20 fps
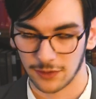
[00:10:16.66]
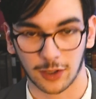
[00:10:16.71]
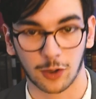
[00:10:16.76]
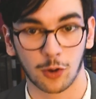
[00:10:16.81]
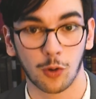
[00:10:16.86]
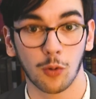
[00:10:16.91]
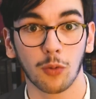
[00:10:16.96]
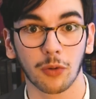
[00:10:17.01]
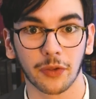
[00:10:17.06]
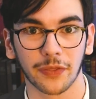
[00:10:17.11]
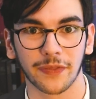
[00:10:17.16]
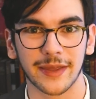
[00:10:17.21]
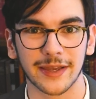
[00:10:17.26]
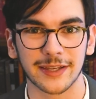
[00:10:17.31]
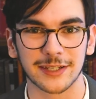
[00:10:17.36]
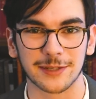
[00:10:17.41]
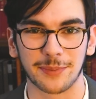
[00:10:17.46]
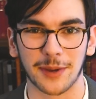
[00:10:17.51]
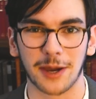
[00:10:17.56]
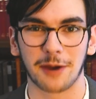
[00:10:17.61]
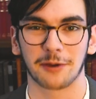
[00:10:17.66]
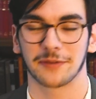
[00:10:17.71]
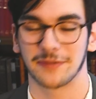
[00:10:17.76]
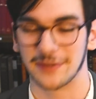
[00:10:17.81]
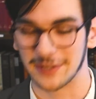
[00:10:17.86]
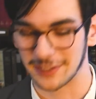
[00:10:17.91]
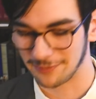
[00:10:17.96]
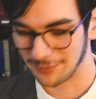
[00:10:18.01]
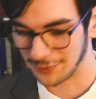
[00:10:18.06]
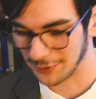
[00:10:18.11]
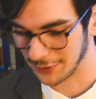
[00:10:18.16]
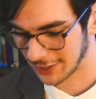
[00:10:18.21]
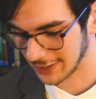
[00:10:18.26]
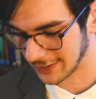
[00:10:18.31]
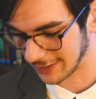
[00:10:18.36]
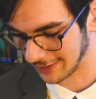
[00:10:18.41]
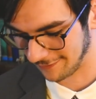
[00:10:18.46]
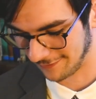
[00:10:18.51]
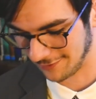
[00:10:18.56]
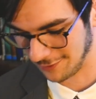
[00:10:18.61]
cool things about this book,
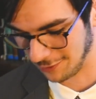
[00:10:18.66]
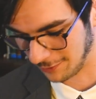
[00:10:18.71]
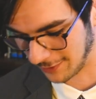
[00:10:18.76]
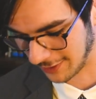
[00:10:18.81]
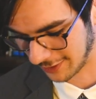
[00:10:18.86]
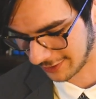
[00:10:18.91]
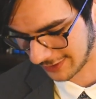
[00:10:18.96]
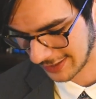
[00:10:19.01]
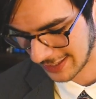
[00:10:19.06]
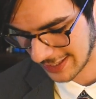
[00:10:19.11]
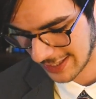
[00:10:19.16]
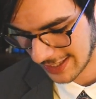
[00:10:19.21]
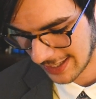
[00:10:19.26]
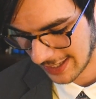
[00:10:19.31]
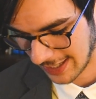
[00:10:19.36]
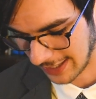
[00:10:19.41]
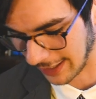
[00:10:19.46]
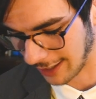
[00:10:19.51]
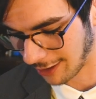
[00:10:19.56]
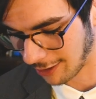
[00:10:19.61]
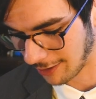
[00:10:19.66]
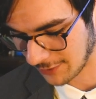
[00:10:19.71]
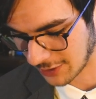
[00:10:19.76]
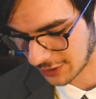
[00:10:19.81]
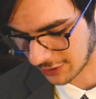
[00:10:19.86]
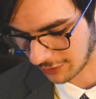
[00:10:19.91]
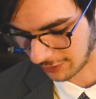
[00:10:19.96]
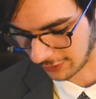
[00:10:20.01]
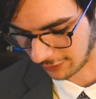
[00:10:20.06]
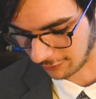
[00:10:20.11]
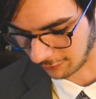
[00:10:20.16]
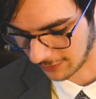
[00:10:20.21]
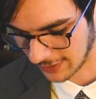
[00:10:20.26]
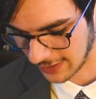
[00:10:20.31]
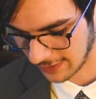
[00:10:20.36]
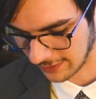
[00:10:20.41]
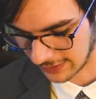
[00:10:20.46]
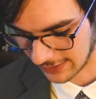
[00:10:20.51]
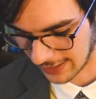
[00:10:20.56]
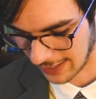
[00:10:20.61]
if you will. And now I'm just going to
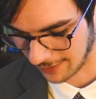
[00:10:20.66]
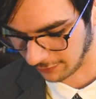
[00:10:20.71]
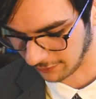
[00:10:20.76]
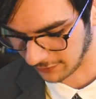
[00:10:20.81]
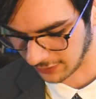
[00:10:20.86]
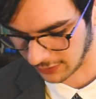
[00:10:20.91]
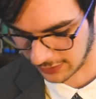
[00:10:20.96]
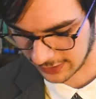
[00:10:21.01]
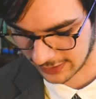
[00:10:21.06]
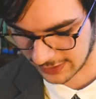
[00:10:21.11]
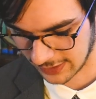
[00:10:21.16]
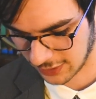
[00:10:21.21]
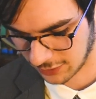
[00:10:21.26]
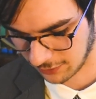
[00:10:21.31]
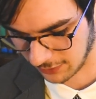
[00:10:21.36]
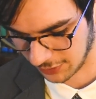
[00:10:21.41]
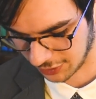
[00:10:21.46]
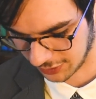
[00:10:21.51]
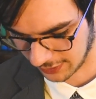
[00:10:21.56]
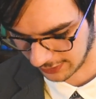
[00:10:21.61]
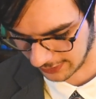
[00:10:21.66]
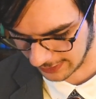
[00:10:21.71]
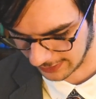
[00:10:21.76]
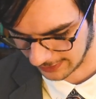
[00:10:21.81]
read the table of contents, which